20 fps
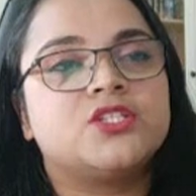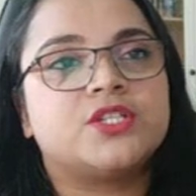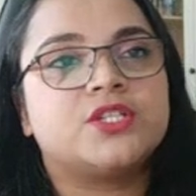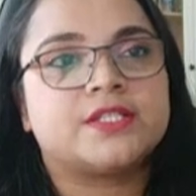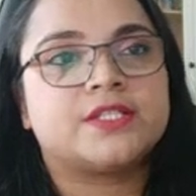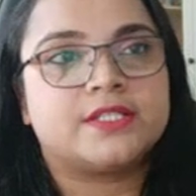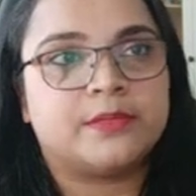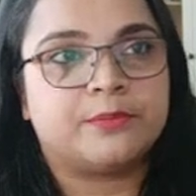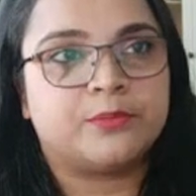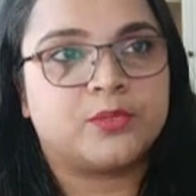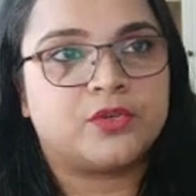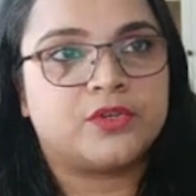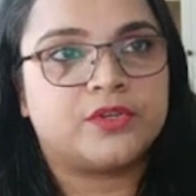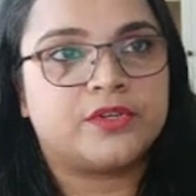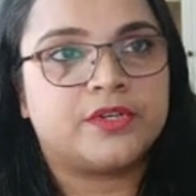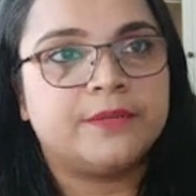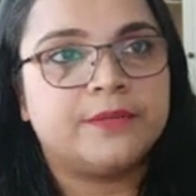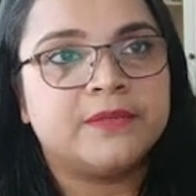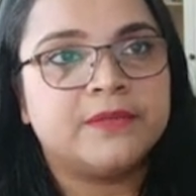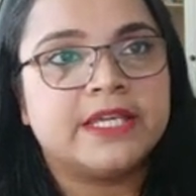is
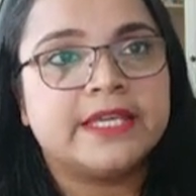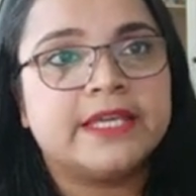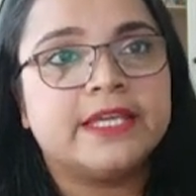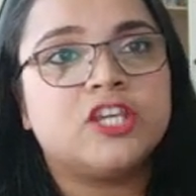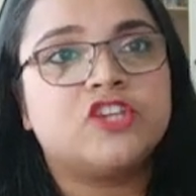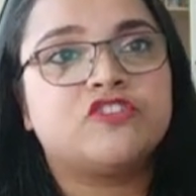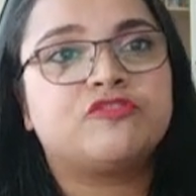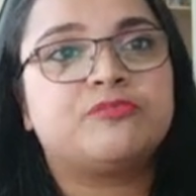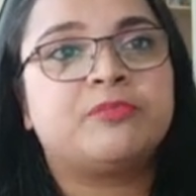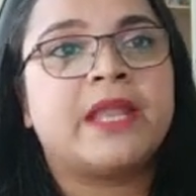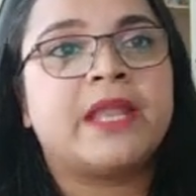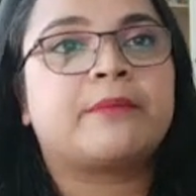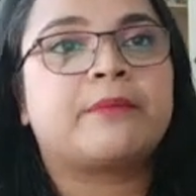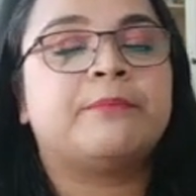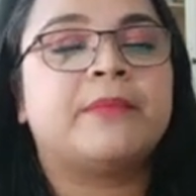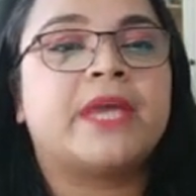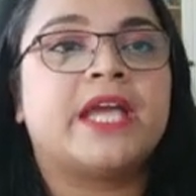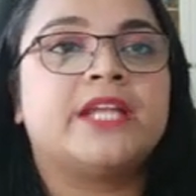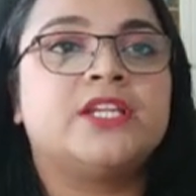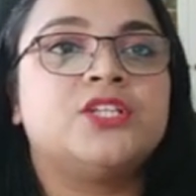temporary. If black
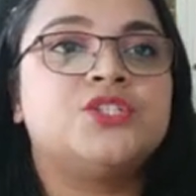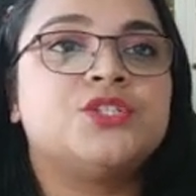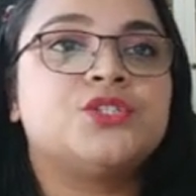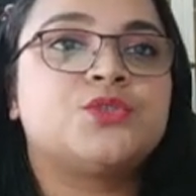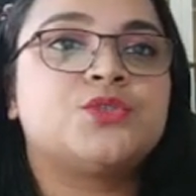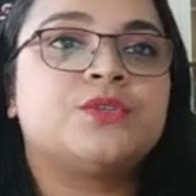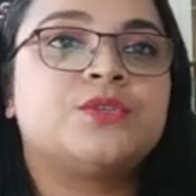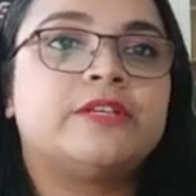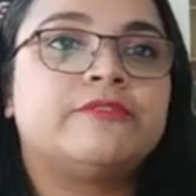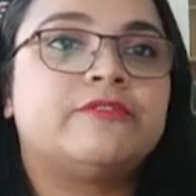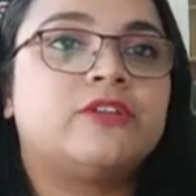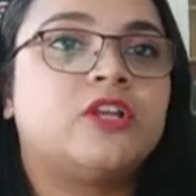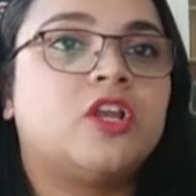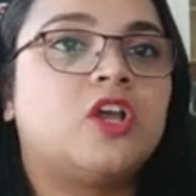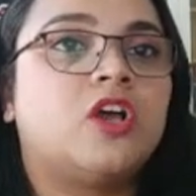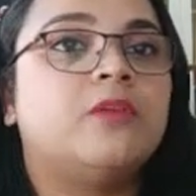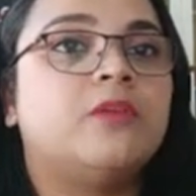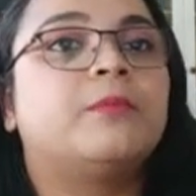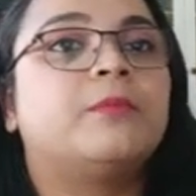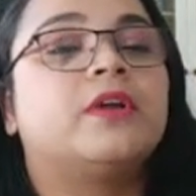manages to
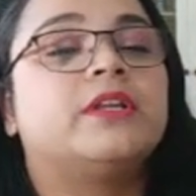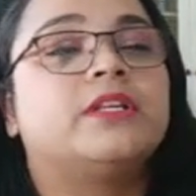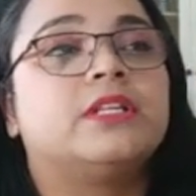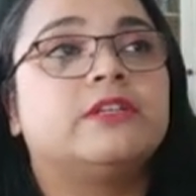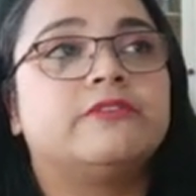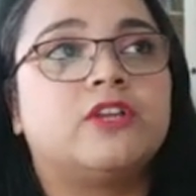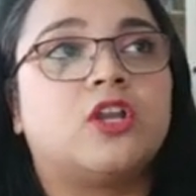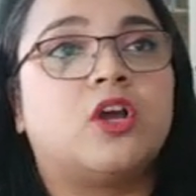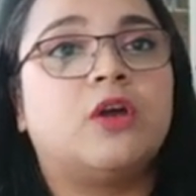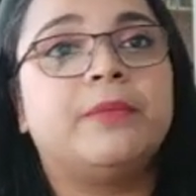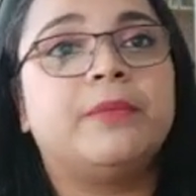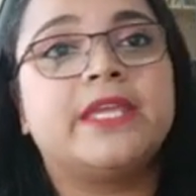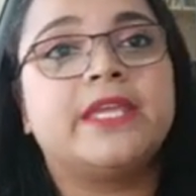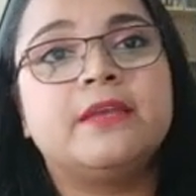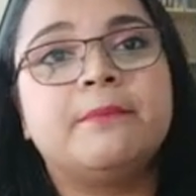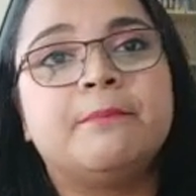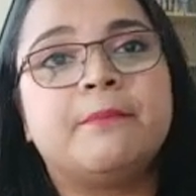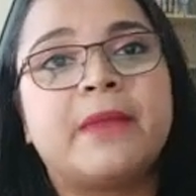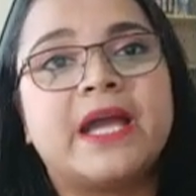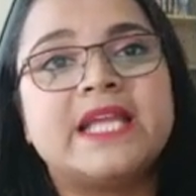develop,
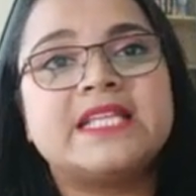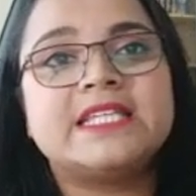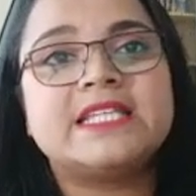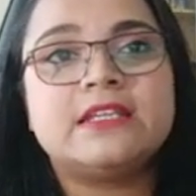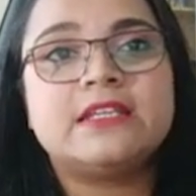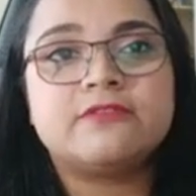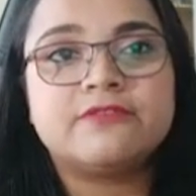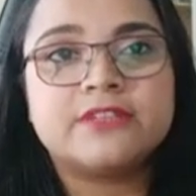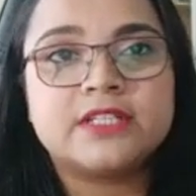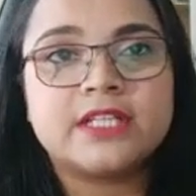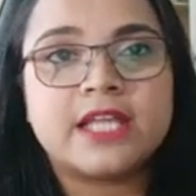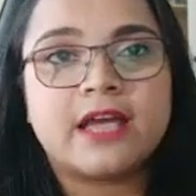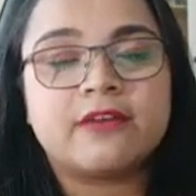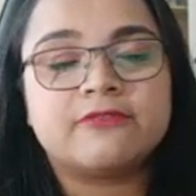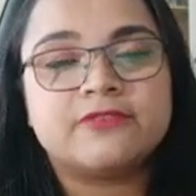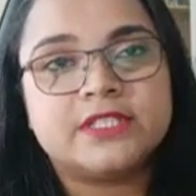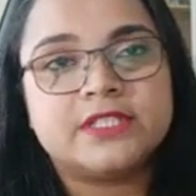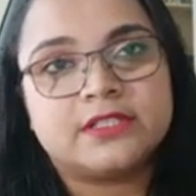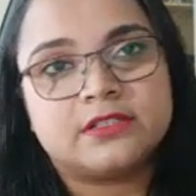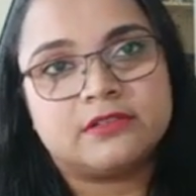he might even
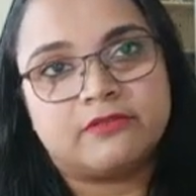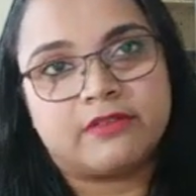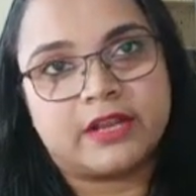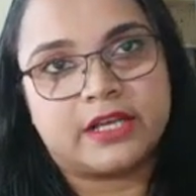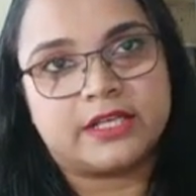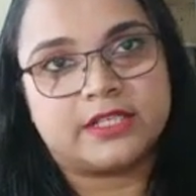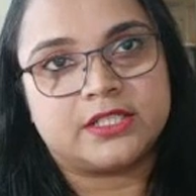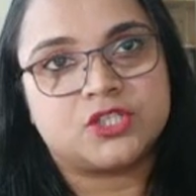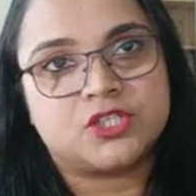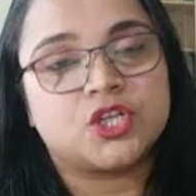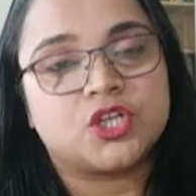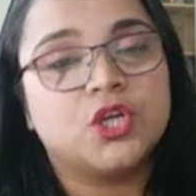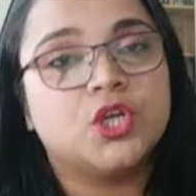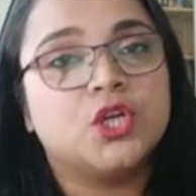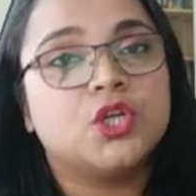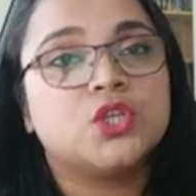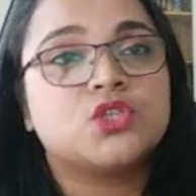have the advantage.